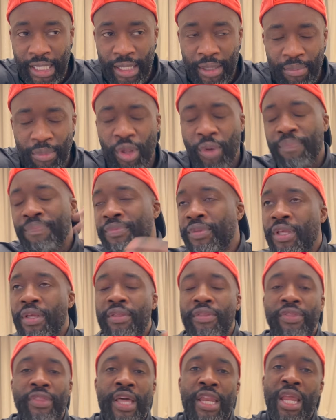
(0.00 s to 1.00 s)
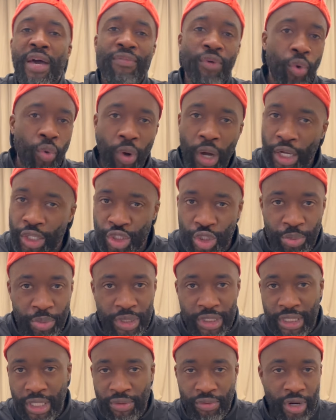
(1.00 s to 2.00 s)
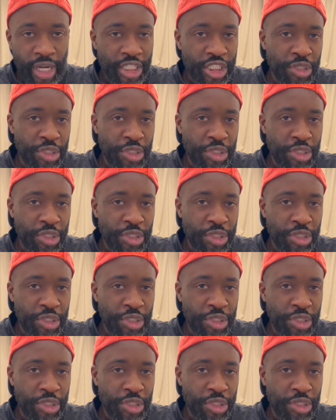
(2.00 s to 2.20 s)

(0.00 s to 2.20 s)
Look, they're never all 100%, right?